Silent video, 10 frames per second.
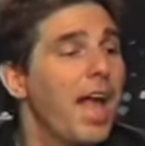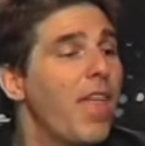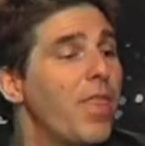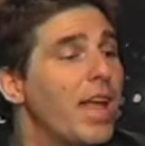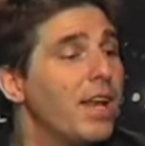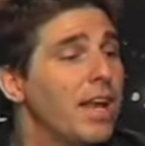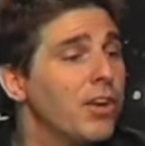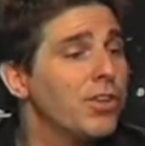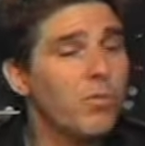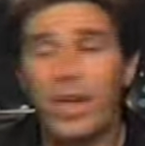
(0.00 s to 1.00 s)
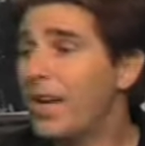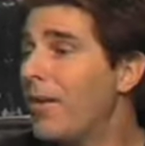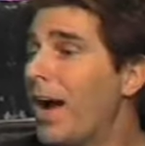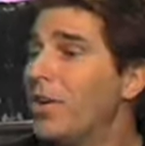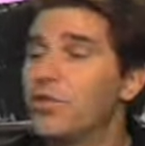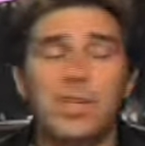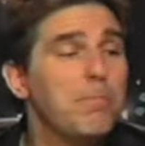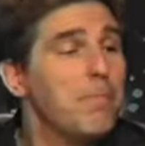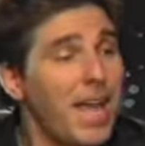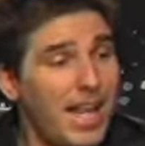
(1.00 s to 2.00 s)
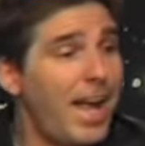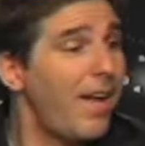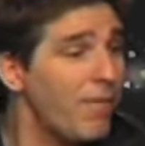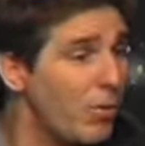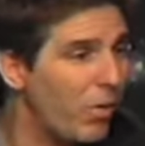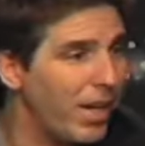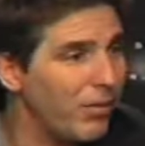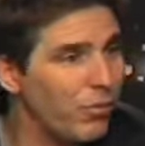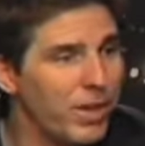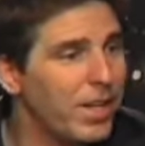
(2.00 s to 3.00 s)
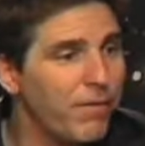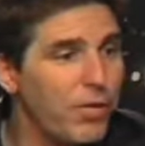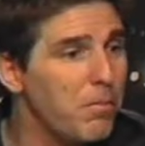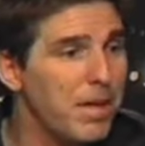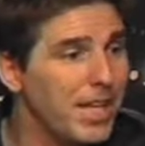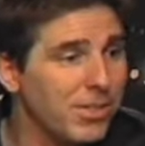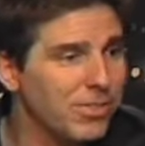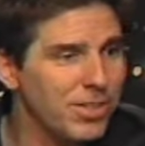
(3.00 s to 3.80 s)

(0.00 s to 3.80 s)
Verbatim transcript: And then she went around and she met everyone within a few minutes.